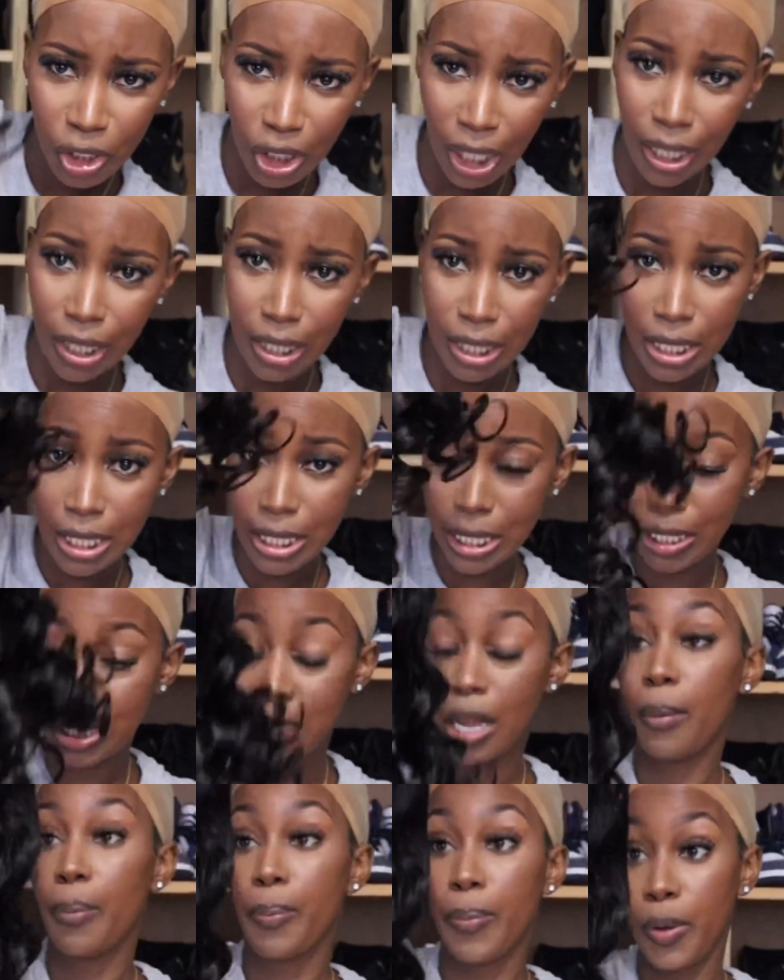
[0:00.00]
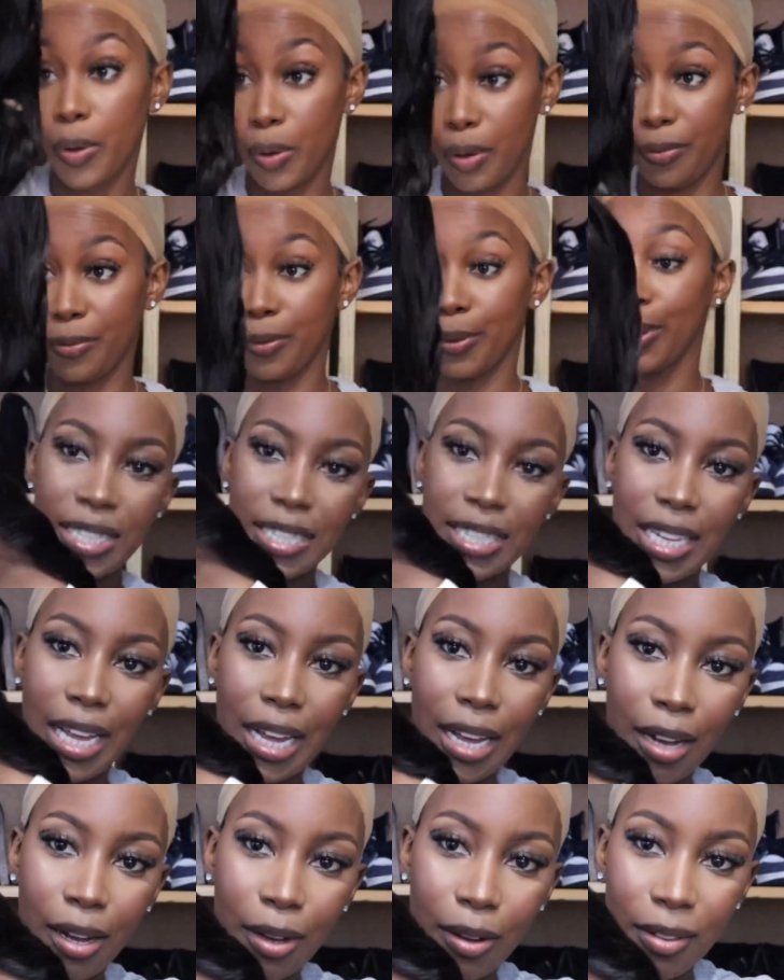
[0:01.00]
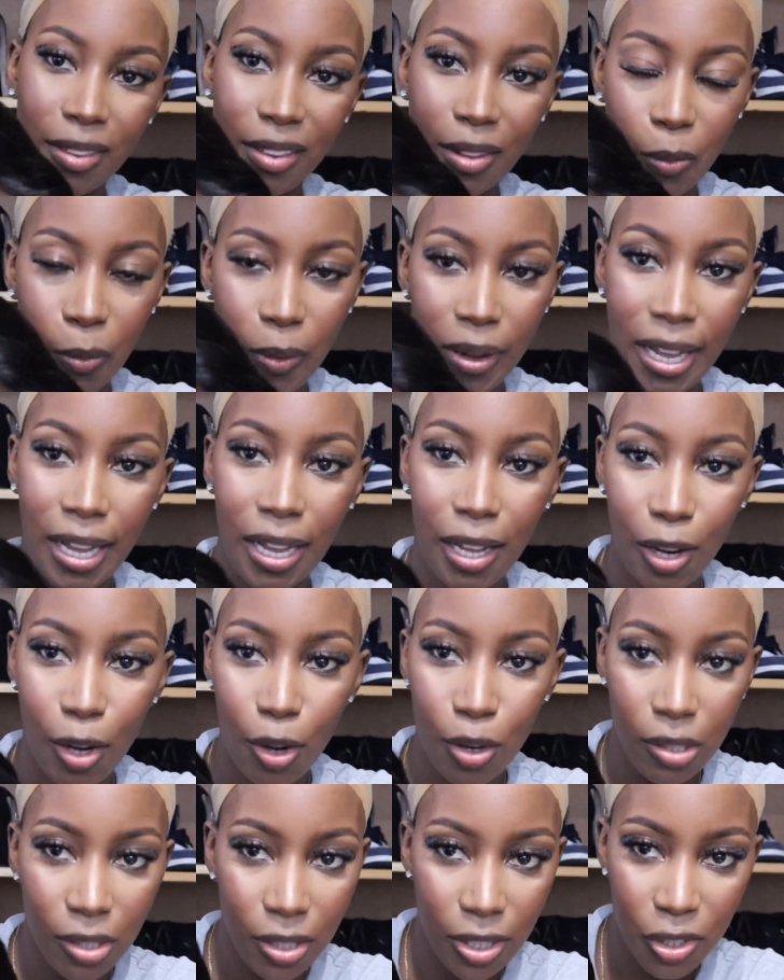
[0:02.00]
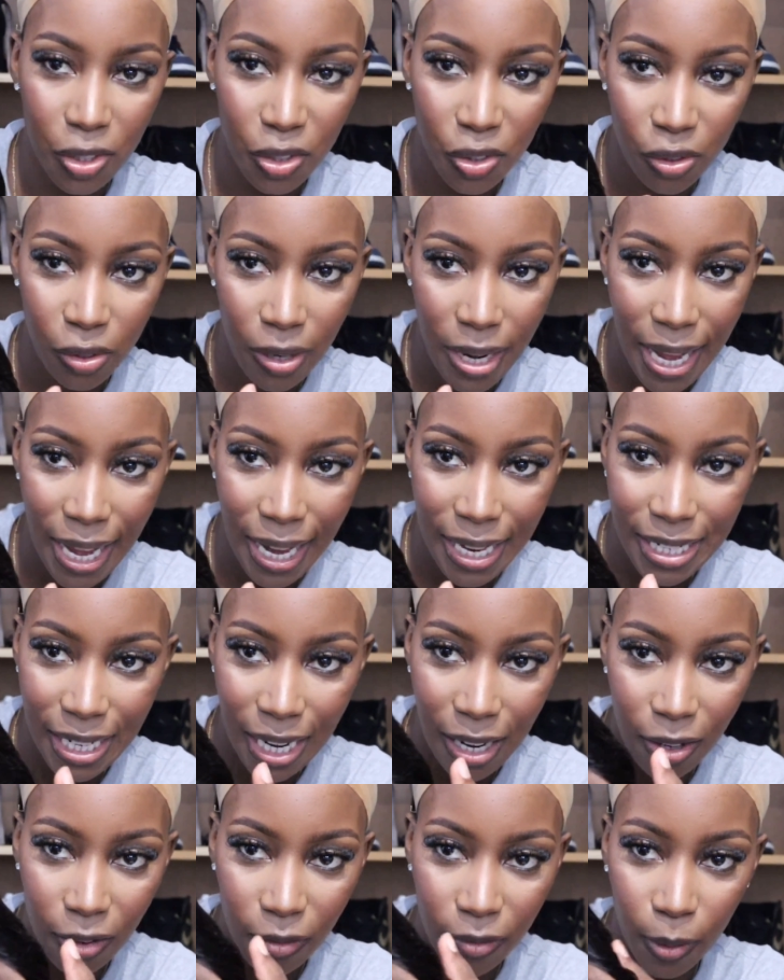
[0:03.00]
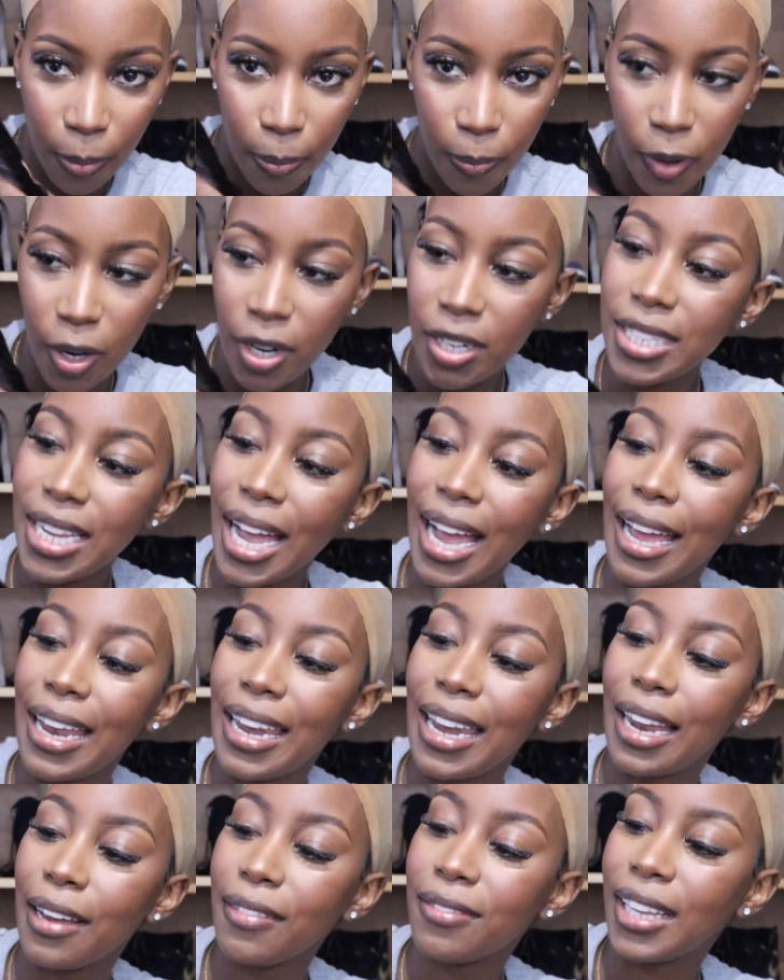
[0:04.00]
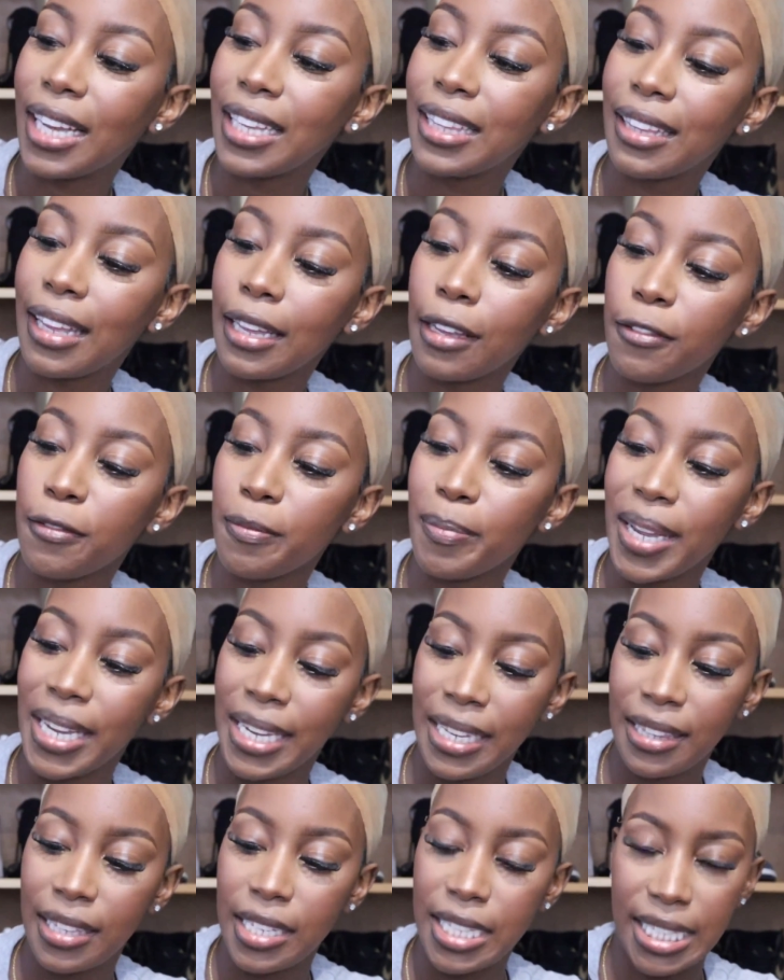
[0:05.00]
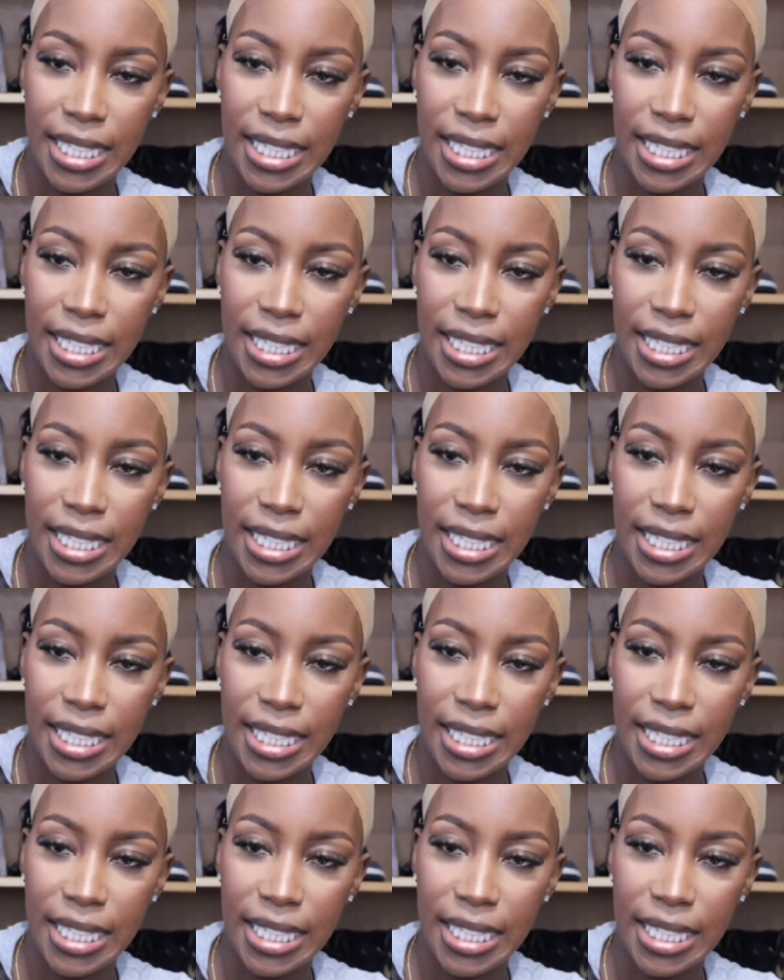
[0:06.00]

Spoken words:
Child, this is beautiful. This is how the wig looks straight out of the box. I love that they've made the